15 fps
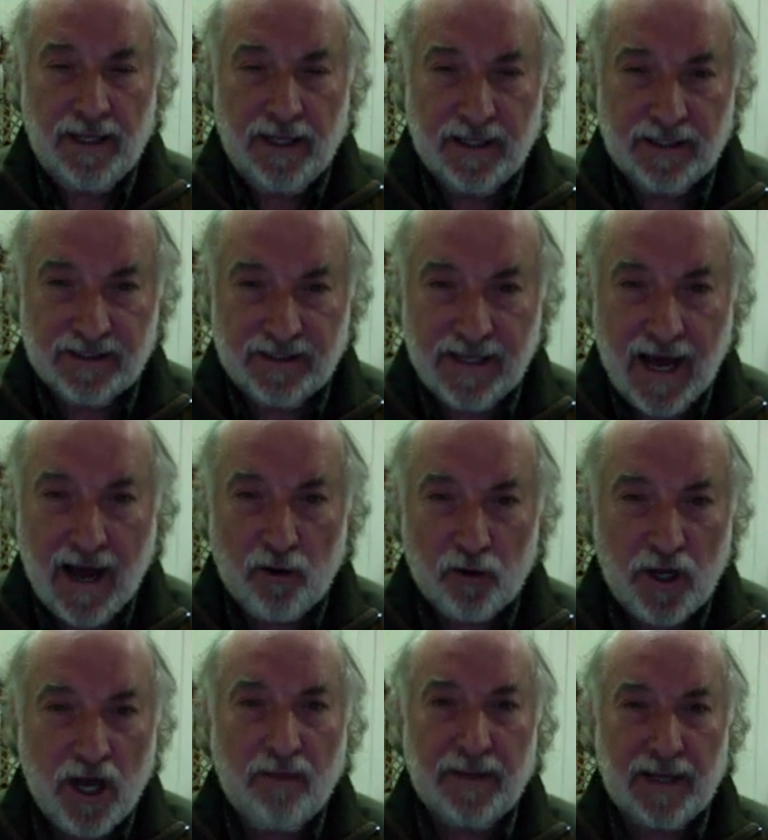is now
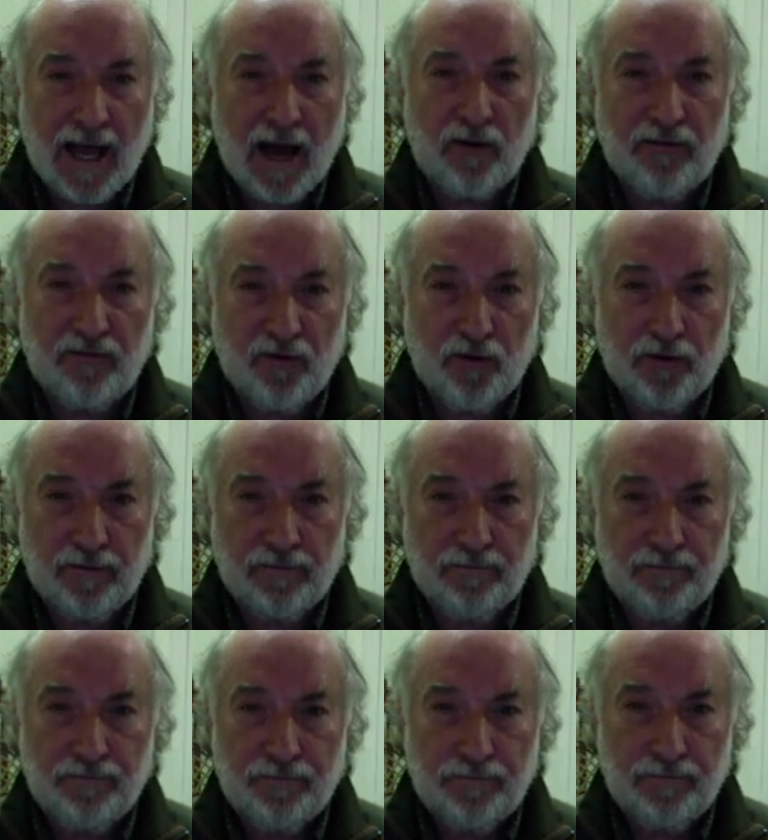coming out of her.
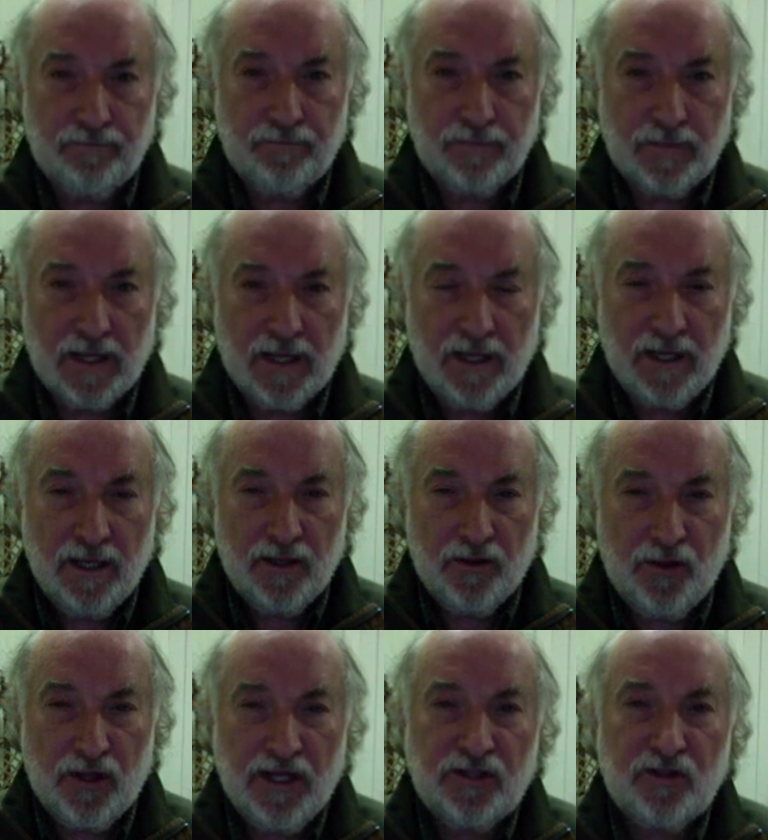
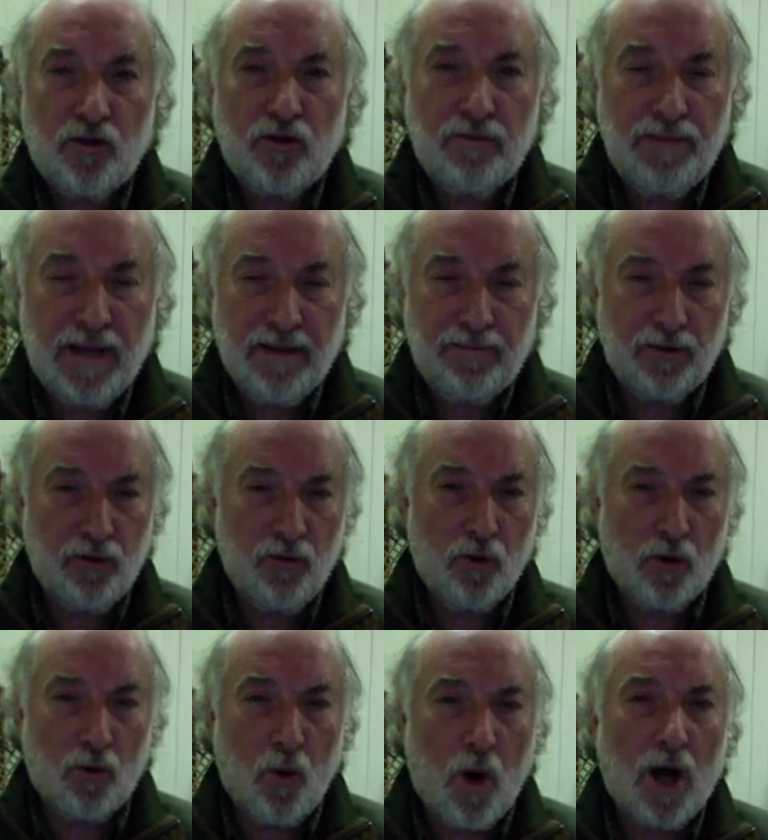These are the people who
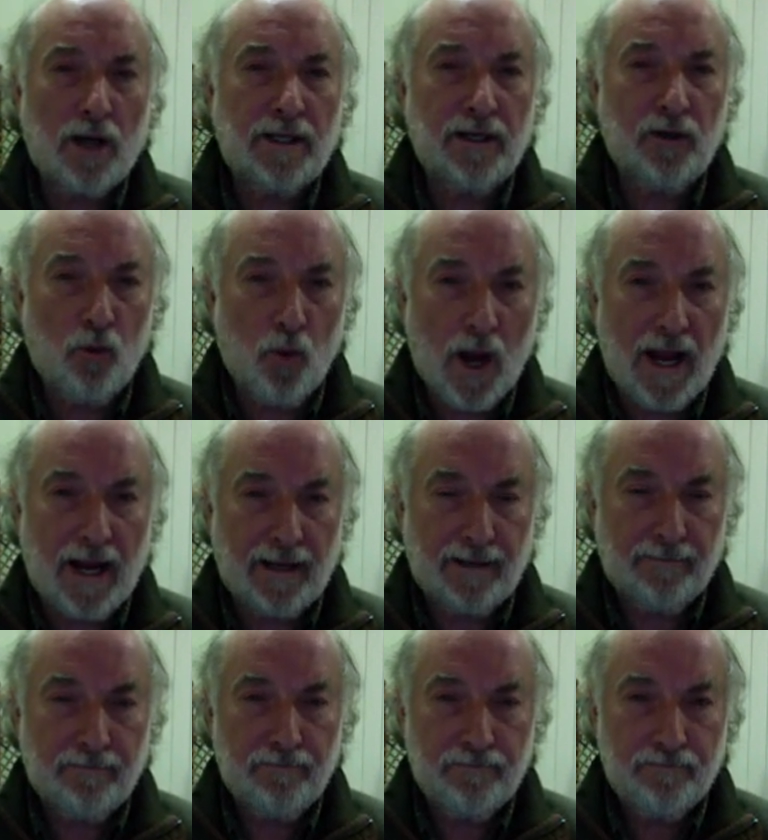are walking away.
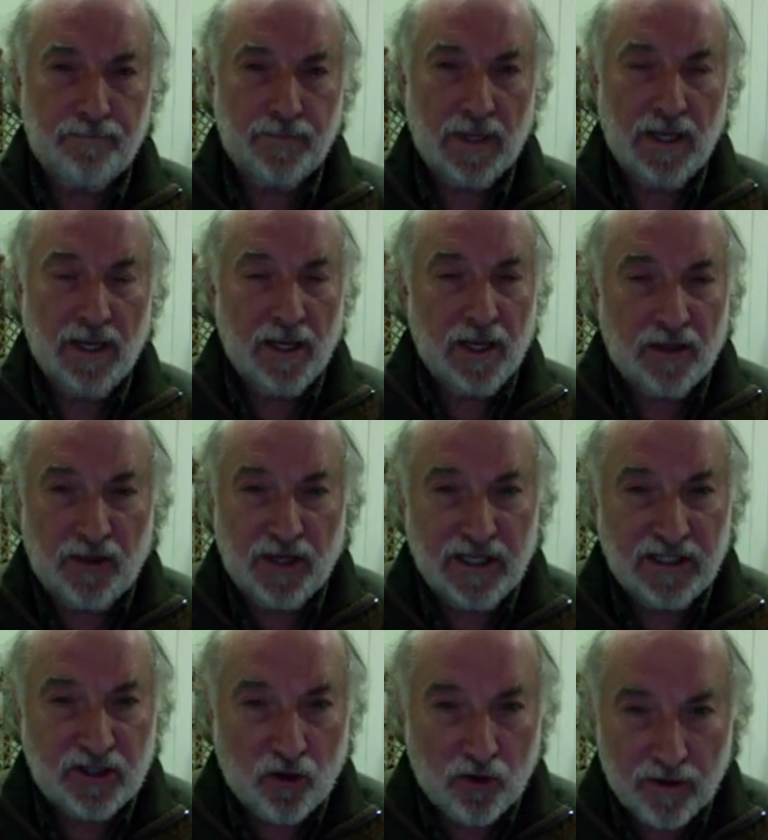
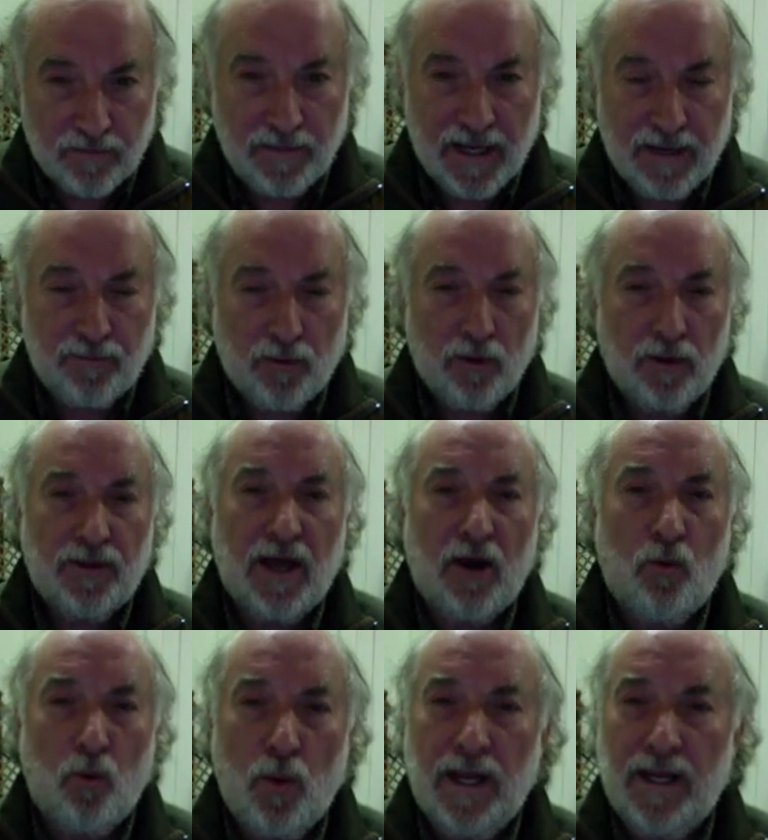These are the people
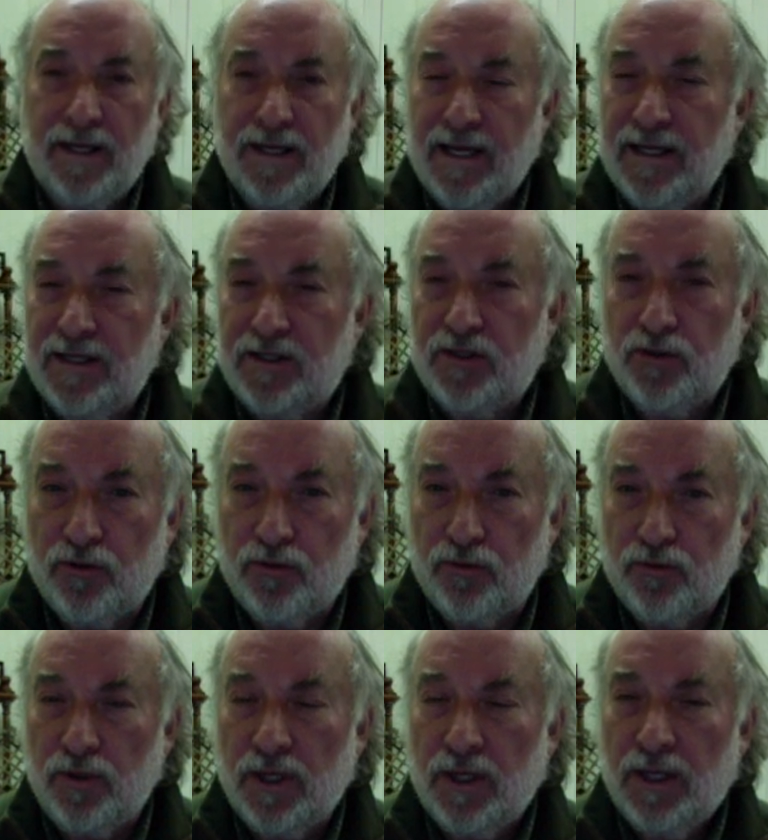that we need
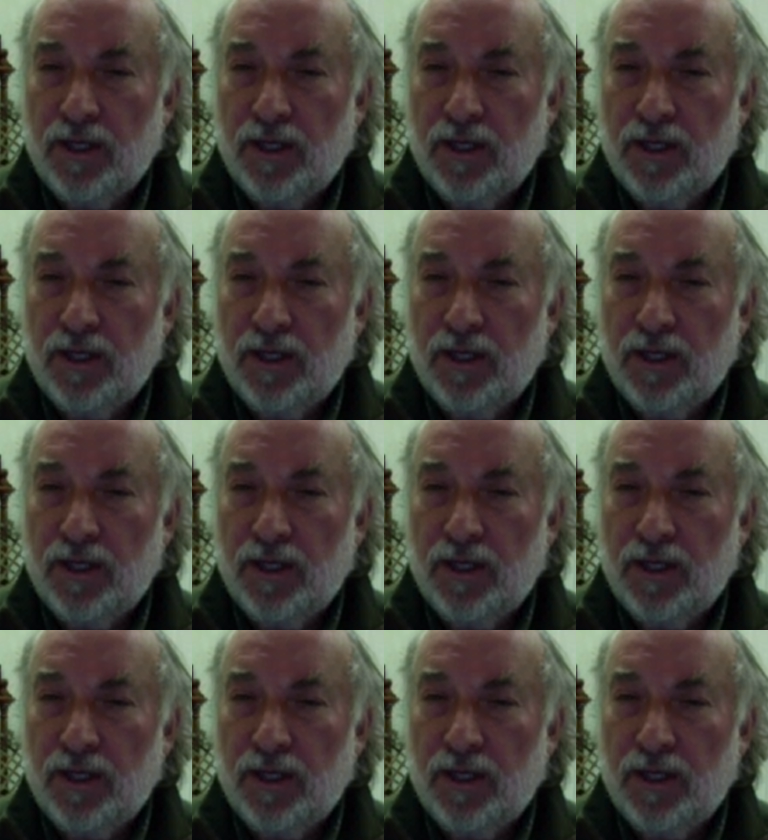to